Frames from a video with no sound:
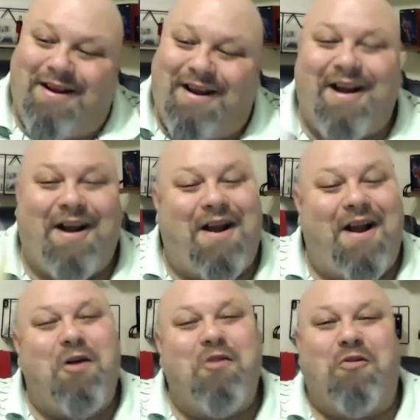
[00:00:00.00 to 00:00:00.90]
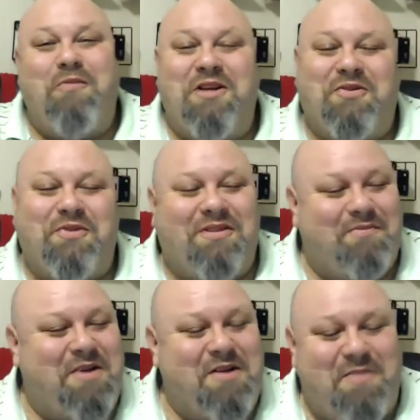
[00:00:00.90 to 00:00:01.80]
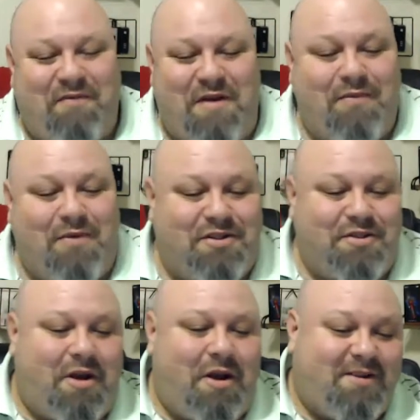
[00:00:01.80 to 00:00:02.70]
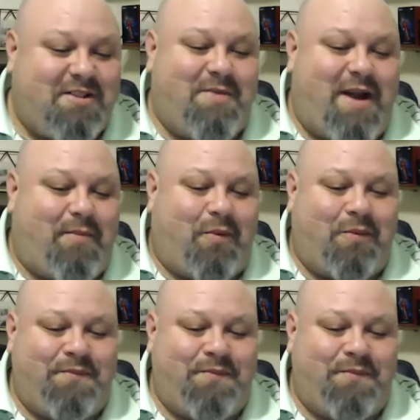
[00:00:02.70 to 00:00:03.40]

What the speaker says: I go from this one being my favorite to the Awesome Apple.